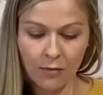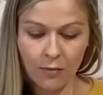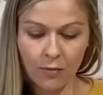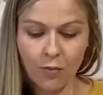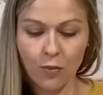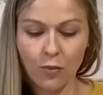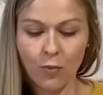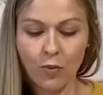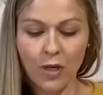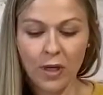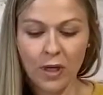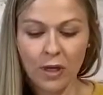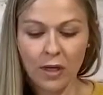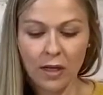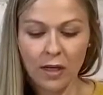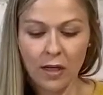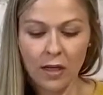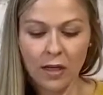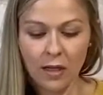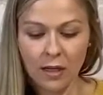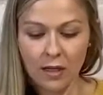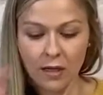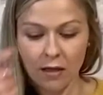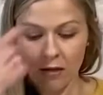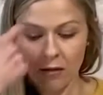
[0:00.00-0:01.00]

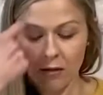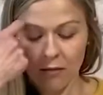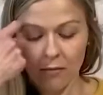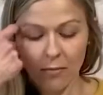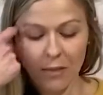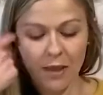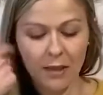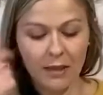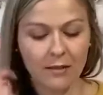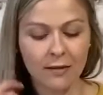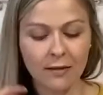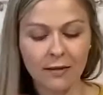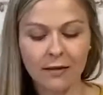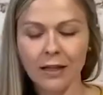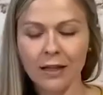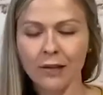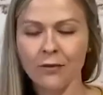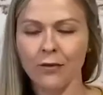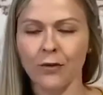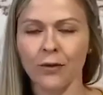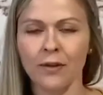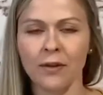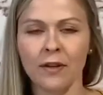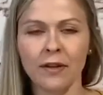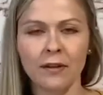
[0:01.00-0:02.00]
We basically,
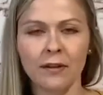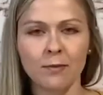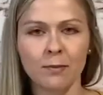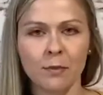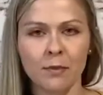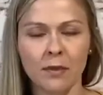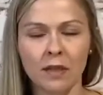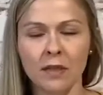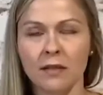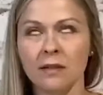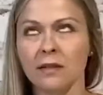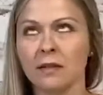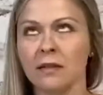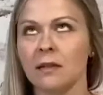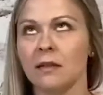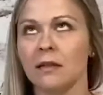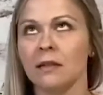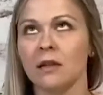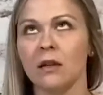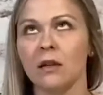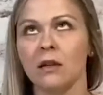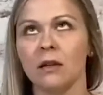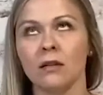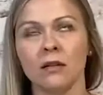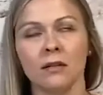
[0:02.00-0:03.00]
for this is
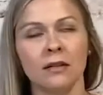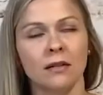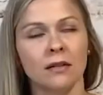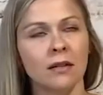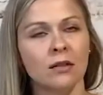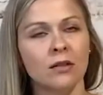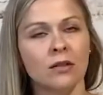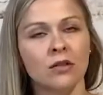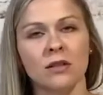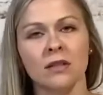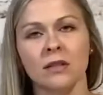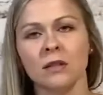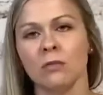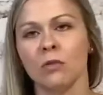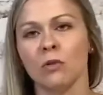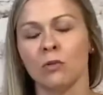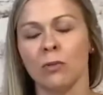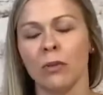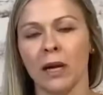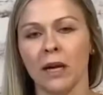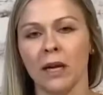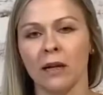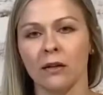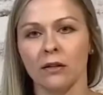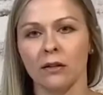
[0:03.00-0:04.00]
such a simple
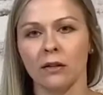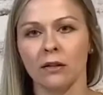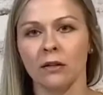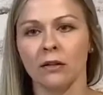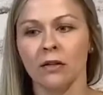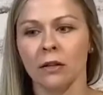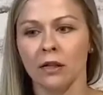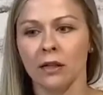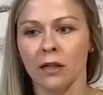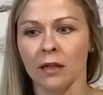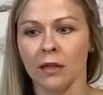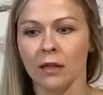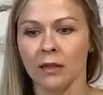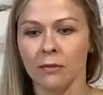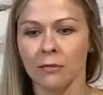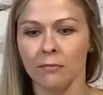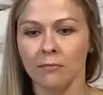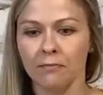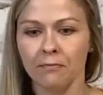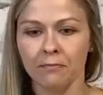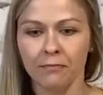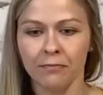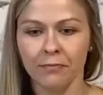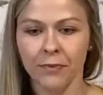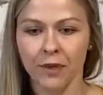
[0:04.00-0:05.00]
pattern.
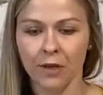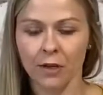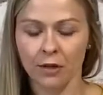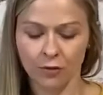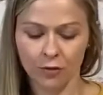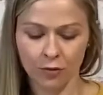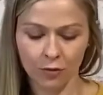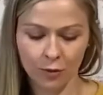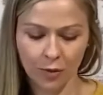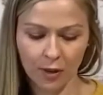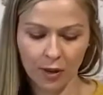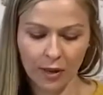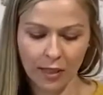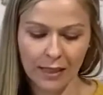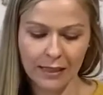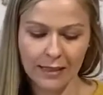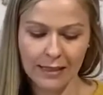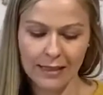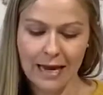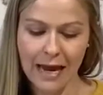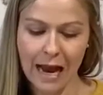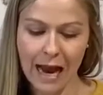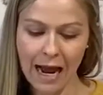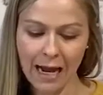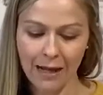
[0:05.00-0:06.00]
There's really
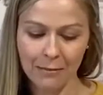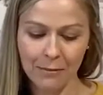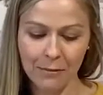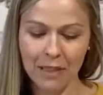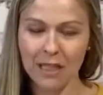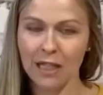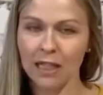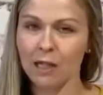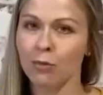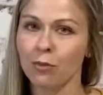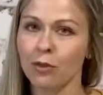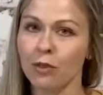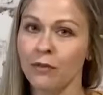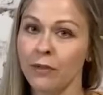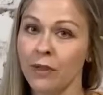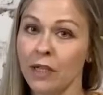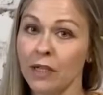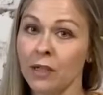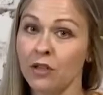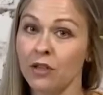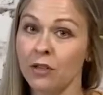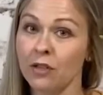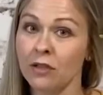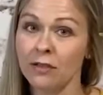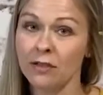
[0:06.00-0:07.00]
not many
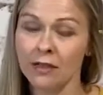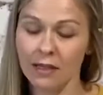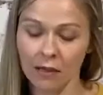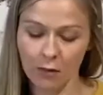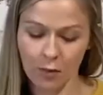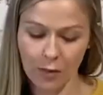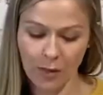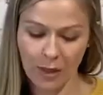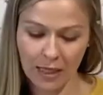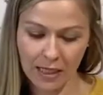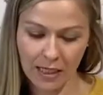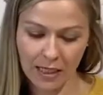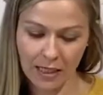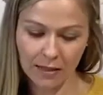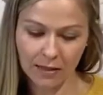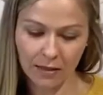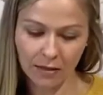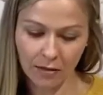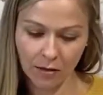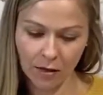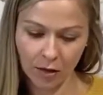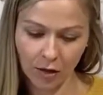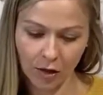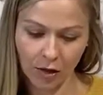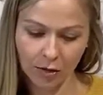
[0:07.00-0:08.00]
abbreviations that we need to
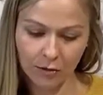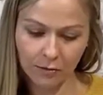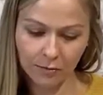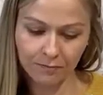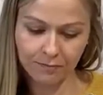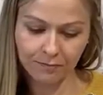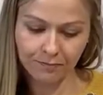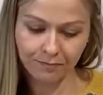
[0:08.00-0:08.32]
learn.